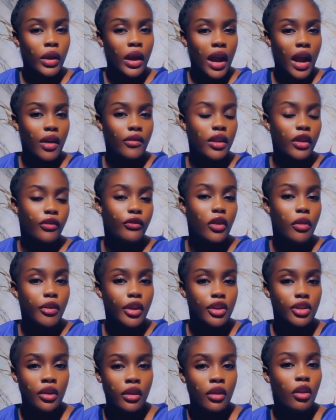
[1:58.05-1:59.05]
we have the
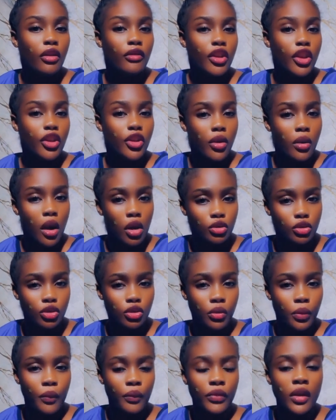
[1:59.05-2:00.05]
formation of the neural
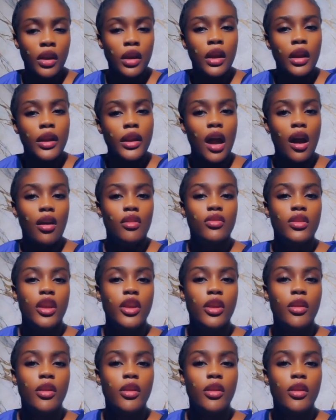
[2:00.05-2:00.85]
tube. Now the